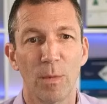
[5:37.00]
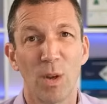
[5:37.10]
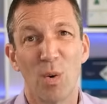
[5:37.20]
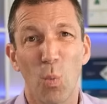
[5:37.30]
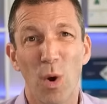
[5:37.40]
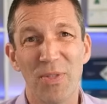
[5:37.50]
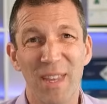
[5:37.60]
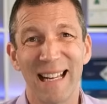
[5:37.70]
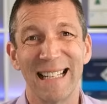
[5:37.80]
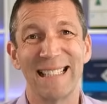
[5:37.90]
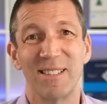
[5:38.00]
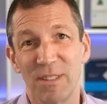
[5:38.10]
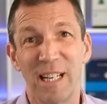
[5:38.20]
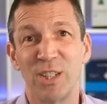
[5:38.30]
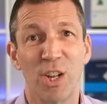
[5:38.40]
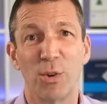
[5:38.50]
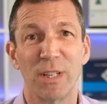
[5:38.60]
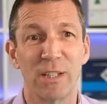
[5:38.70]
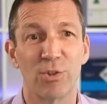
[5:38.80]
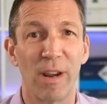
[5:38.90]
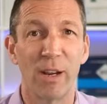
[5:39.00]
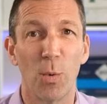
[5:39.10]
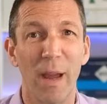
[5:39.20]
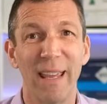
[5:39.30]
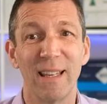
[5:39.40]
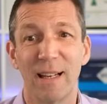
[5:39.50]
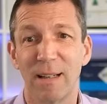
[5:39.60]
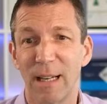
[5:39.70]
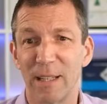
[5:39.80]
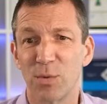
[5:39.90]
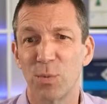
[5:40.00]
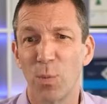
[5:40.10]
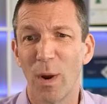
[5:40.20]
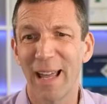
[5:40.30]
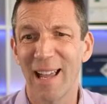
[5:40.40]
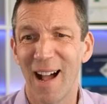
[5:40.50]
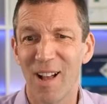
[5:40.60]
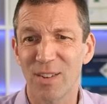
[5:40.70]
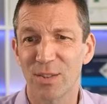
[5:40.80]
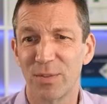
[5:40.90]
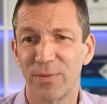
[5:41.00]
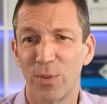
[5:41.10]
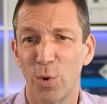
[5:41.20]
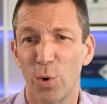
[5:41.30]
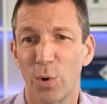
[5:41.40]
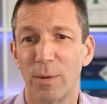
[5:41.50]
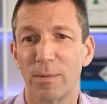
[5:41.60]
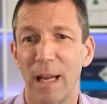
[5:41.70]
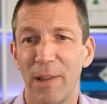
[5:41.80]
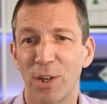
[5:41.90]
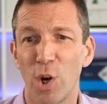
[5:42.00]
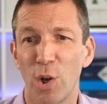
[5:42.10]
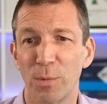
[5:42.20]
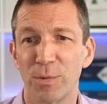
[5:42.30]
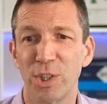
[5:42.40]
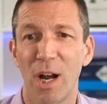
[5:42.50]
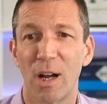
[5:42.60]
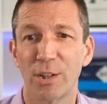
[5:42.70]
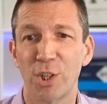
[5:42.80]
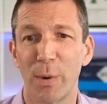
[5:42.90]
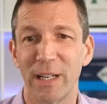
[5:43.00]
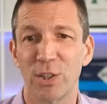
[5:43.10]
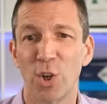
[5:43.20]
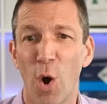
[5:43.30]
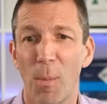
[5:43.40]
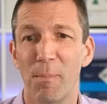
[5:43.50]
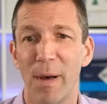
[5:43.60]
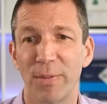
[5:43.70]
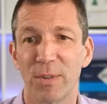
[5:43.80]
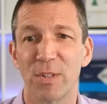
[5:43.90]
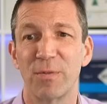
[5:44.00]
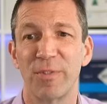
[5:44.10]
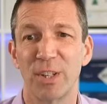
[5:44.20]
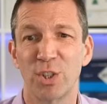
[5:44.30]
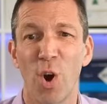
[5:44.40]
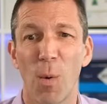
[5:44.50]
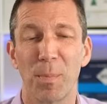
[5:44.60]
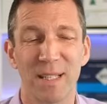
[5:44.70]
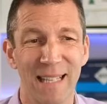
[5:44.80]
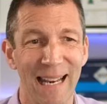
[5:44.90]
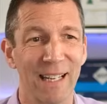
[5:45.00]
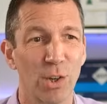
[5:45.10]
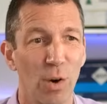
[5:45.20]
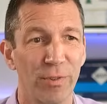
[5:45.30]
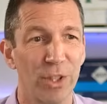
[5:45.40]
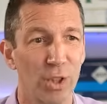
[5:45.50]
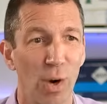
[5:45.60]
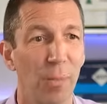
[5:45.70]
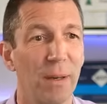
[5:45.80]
One thing I didn't notice straight away is when I asked for uh, the column chart showing top months for the top selling coffee shop,